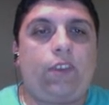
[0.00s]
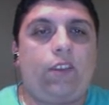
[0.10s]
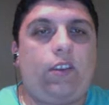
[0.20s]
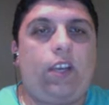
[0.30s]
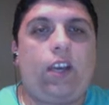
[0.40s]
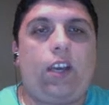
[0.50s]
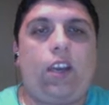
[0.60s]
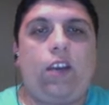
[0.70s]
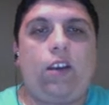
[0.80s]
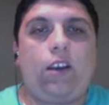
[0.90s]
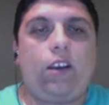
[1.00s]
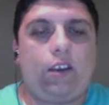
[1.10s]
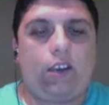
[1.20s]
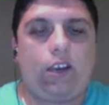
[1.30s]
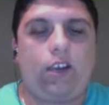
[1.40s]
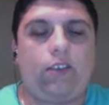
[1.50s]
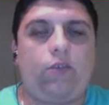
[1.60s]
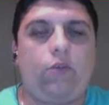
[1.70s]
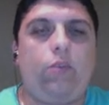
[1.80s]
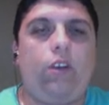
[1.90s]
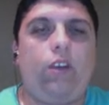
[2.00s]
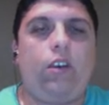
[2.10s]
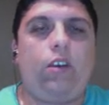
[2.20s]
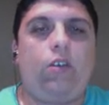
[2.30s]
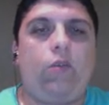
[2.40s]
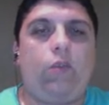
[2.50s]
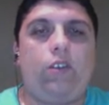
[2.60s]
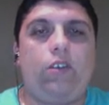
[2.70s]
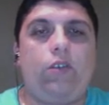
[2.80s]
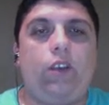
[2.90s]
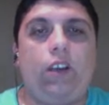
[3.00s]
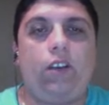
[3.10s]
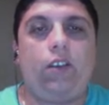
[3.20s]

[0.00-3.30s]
tag here has to be always unique.